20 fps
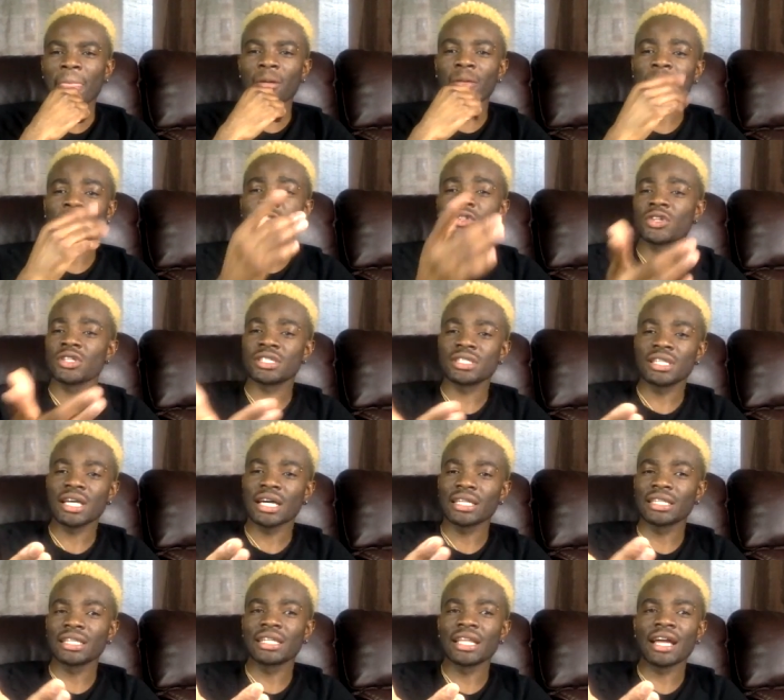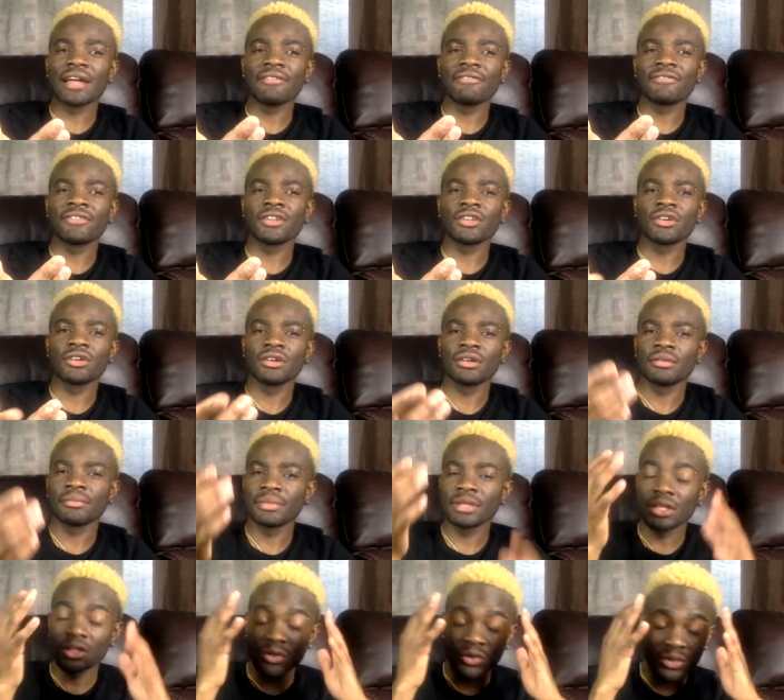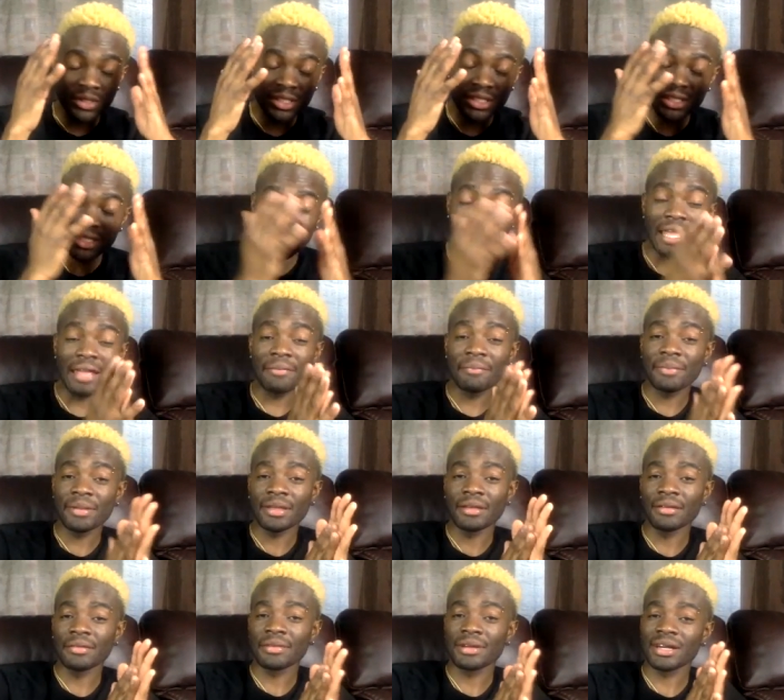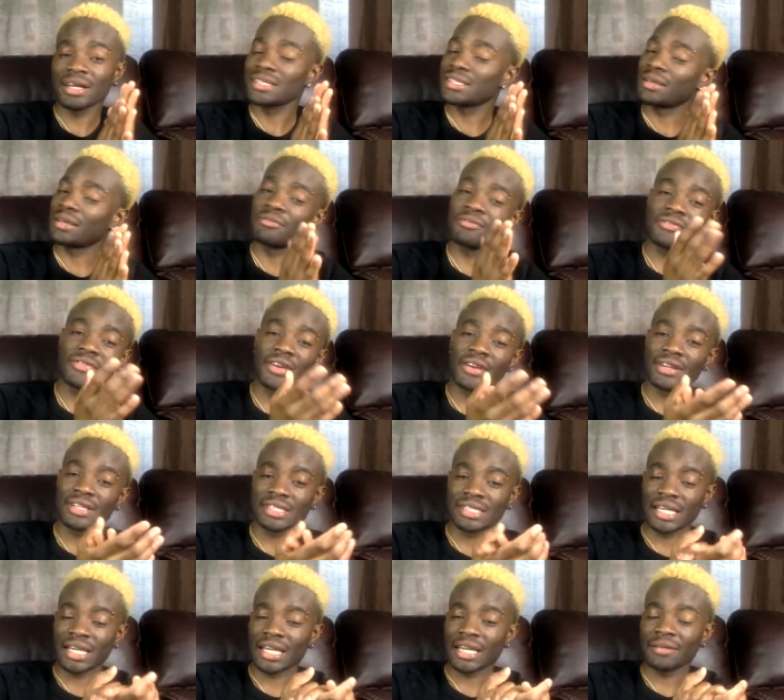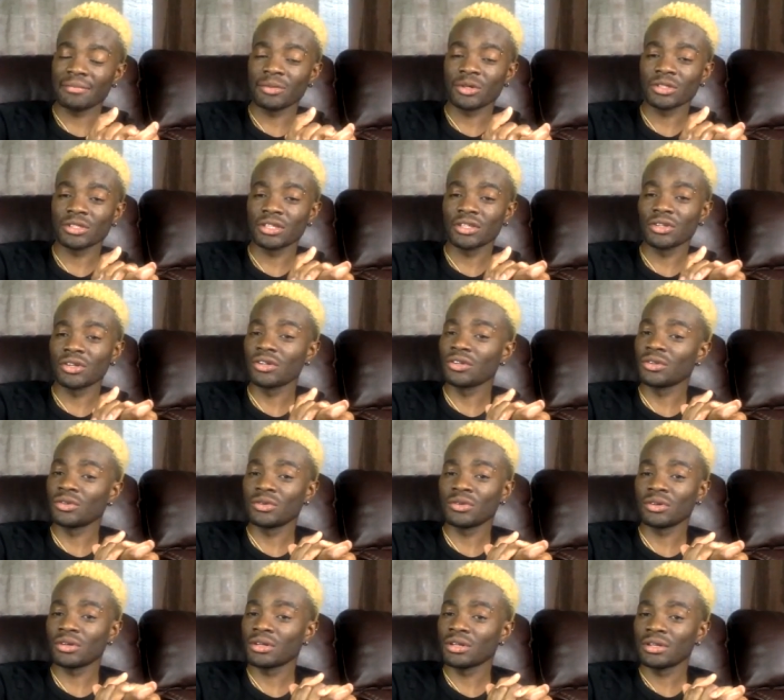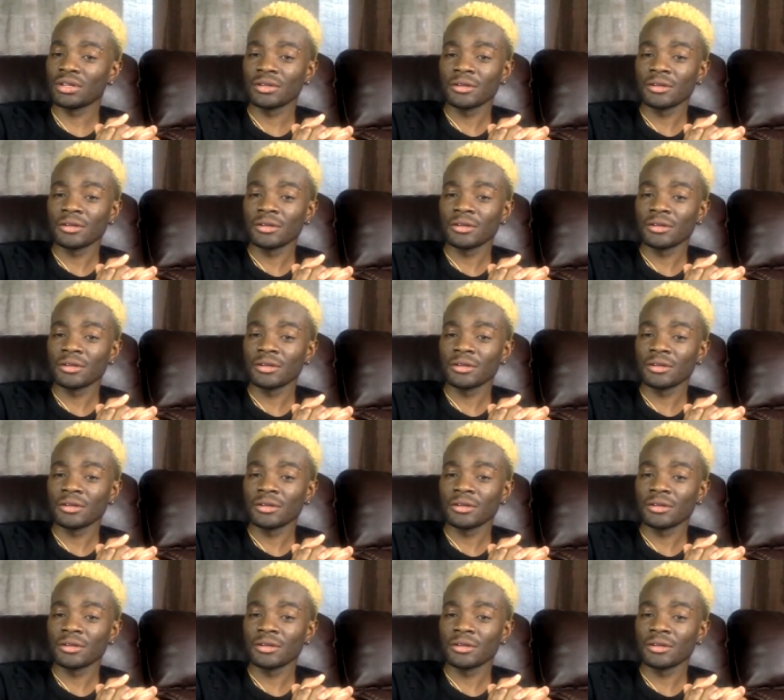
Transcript: Let me just start the live video. You look sleepy because I'm very tired, but you don't know.